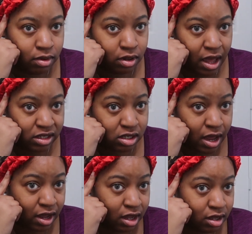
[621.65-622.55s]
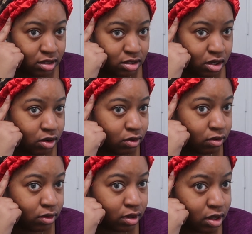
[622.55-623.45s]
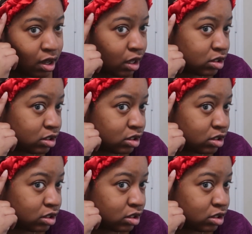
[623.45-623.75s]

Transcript: last night. So I